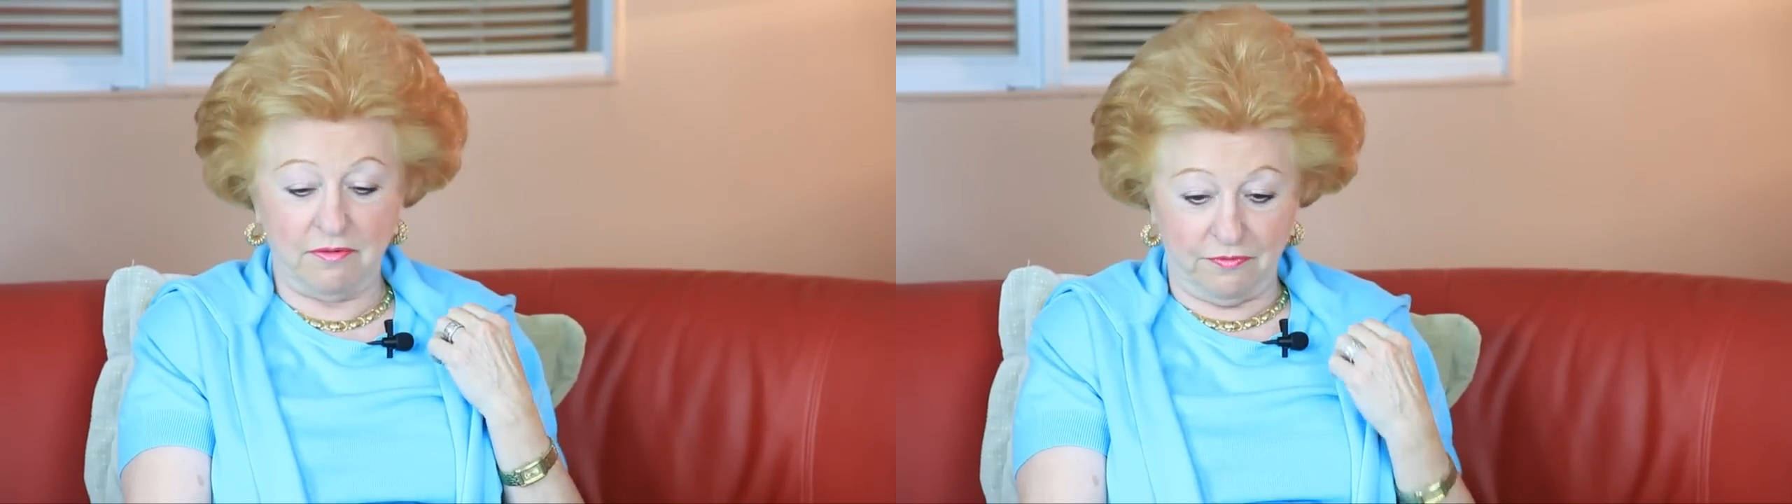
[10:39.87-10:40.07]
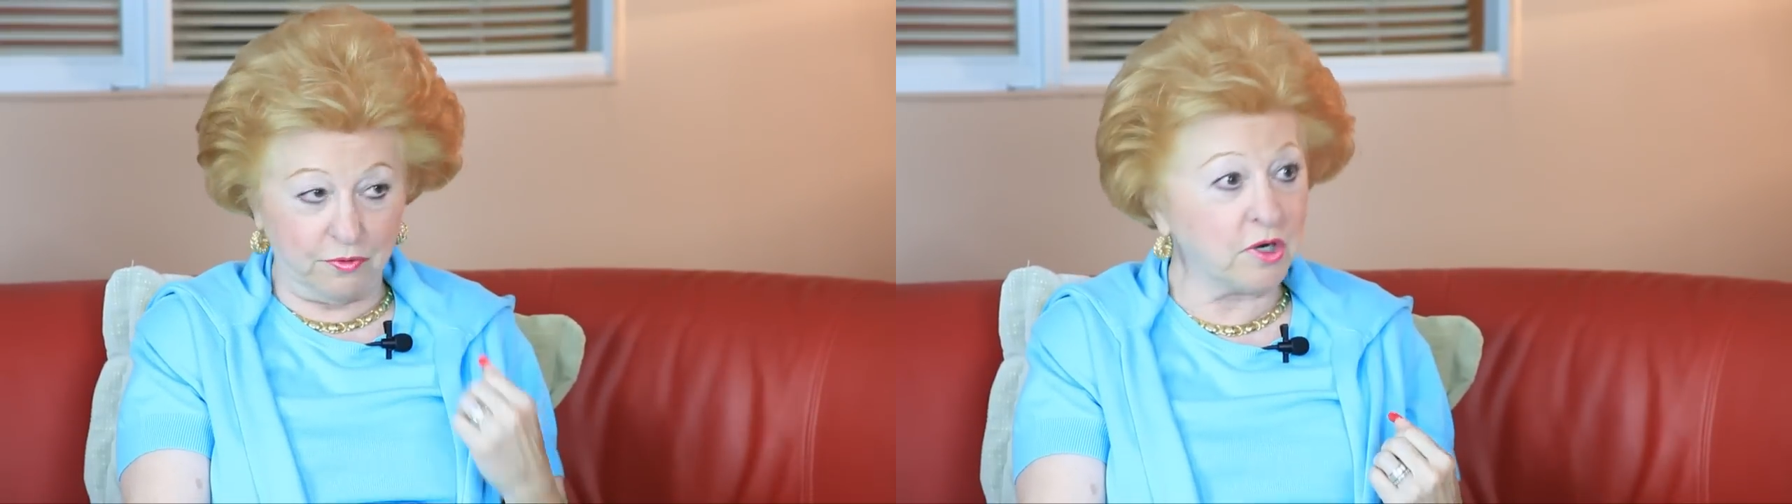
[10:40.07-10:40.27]

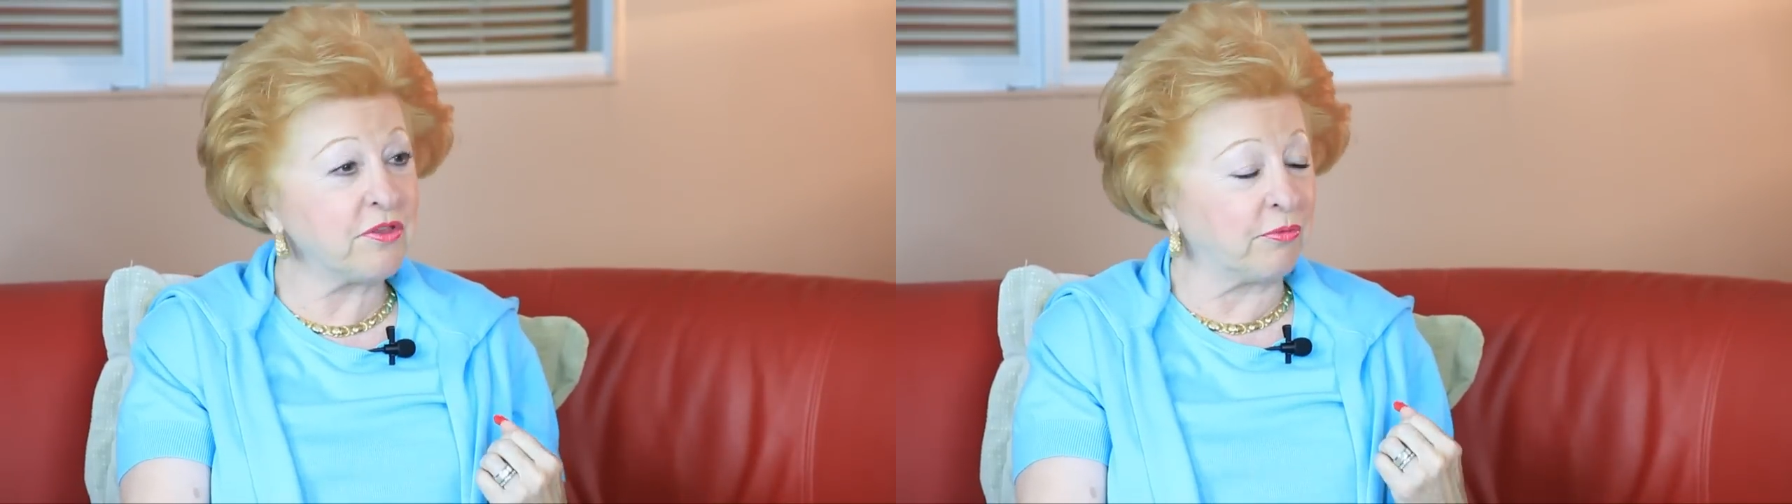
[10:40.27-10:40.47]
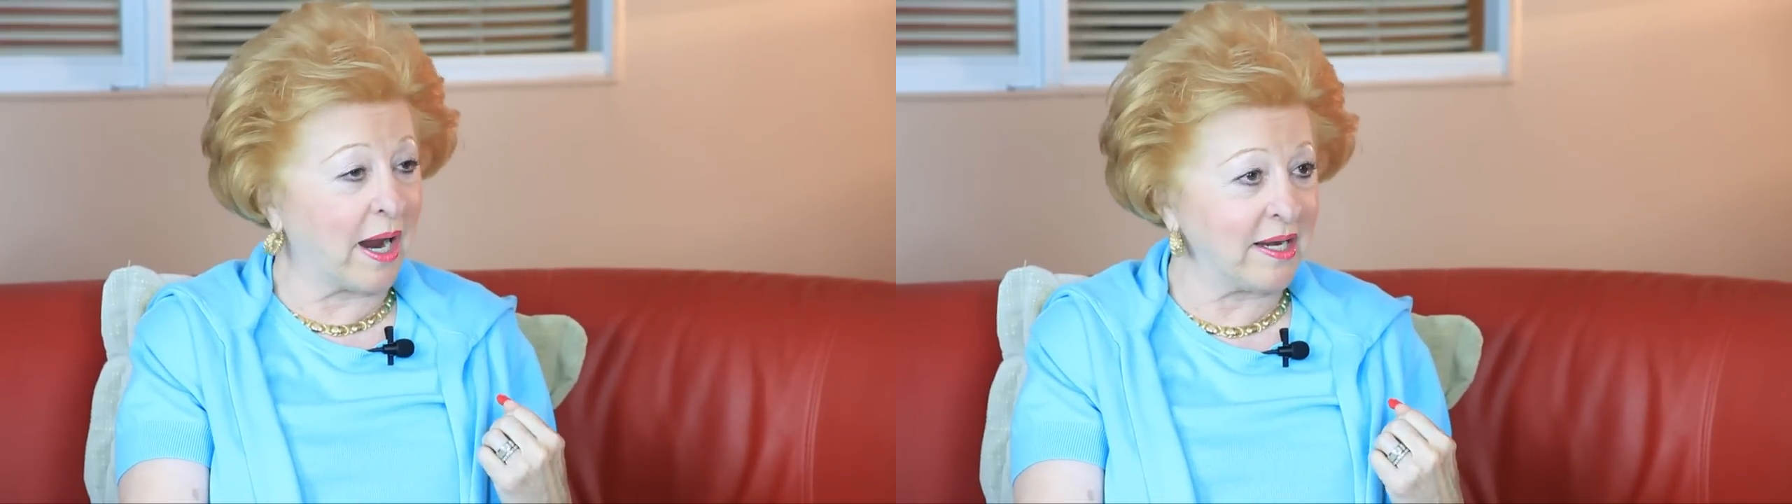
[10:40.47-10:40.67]

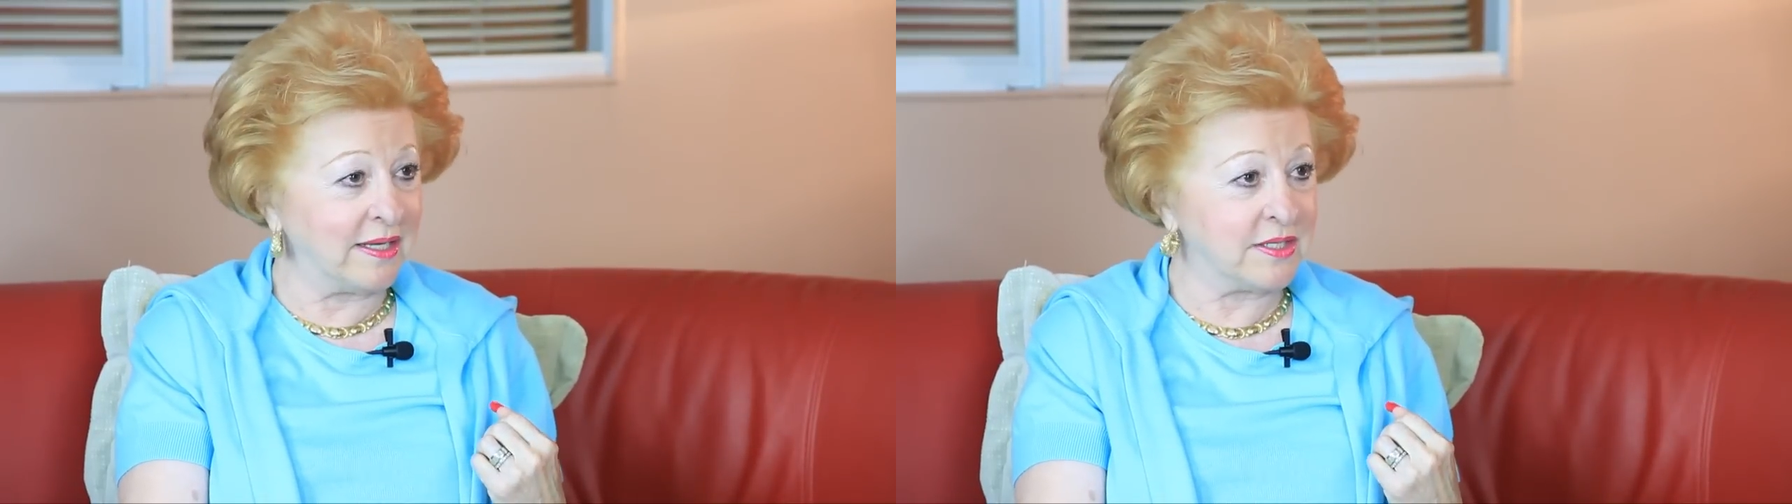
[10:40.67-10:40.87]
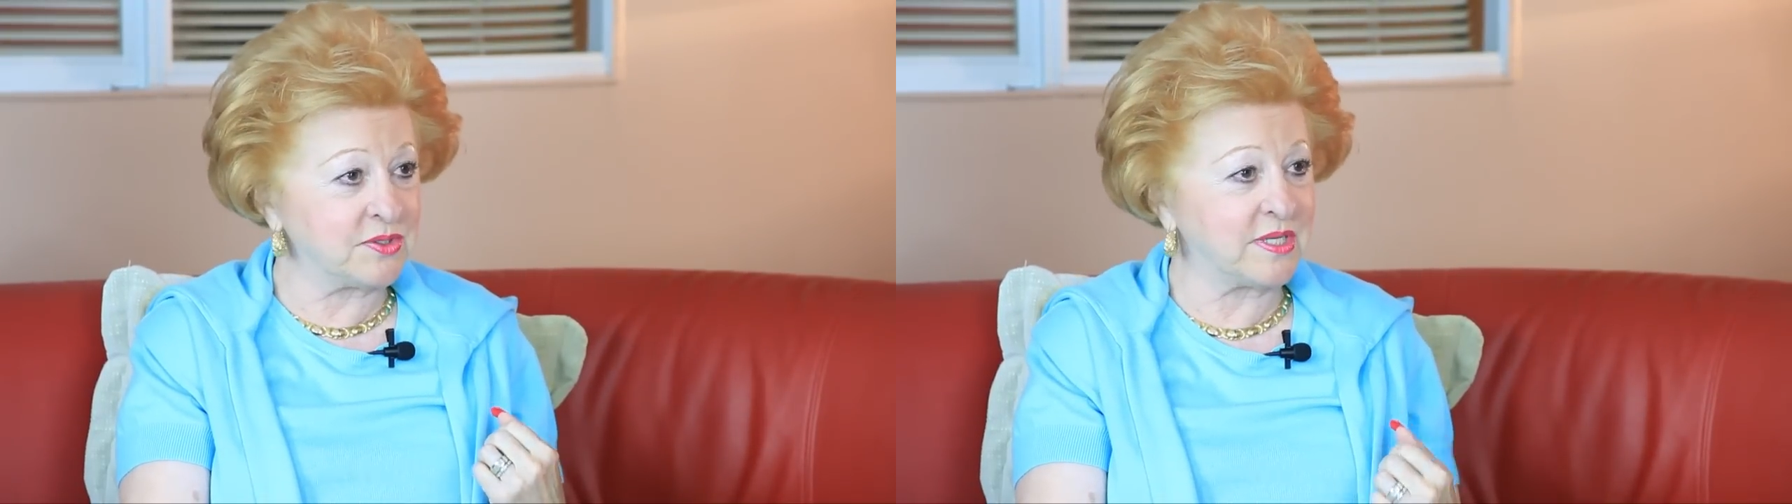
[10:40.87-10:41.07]

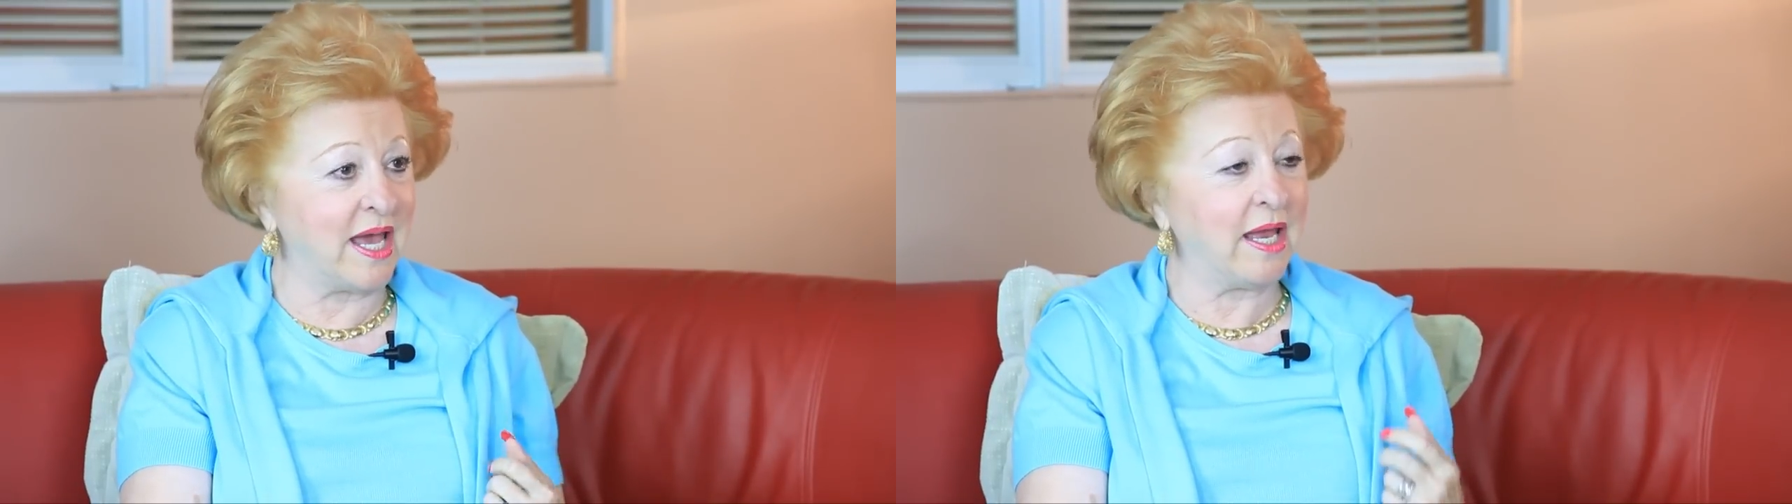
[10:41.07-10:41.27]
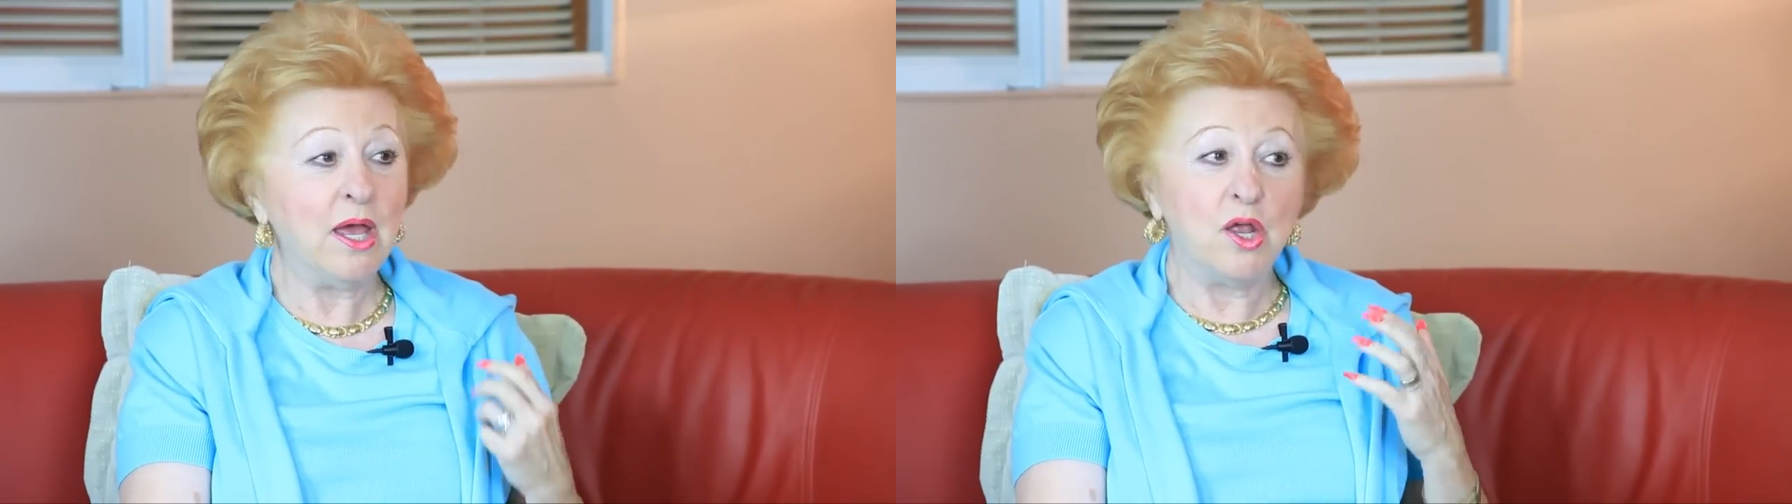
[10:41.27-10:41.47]
forthrightness,
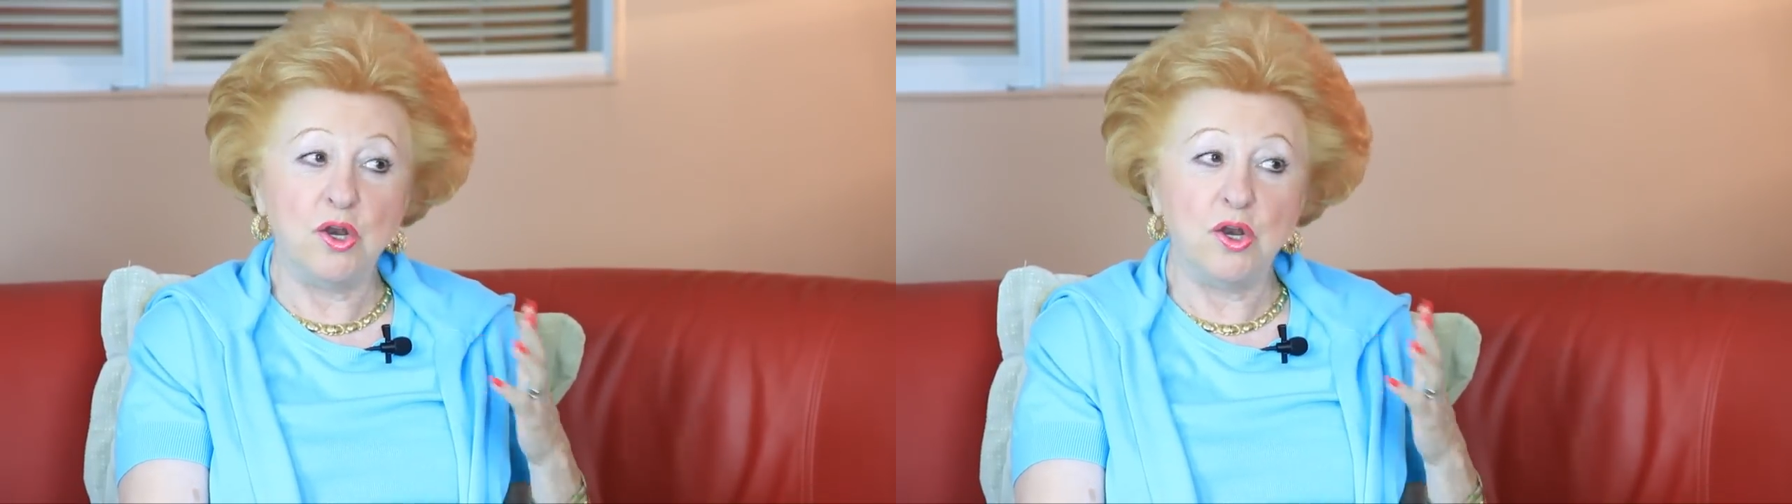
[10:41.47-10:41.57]
say,